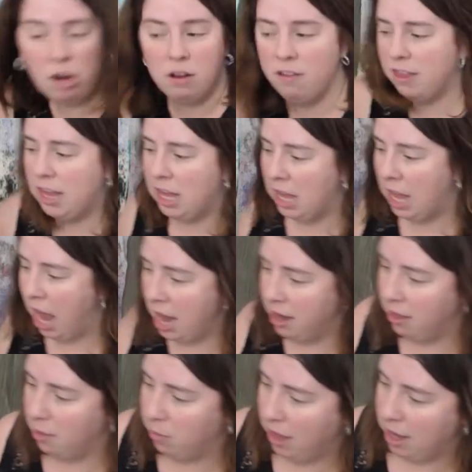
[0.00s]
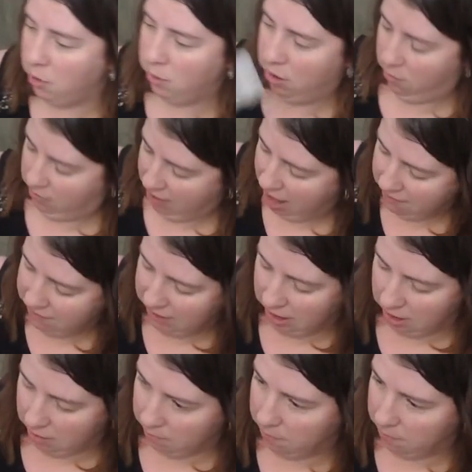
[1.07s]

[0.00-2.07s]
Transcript: the end of the blank where it was heavier,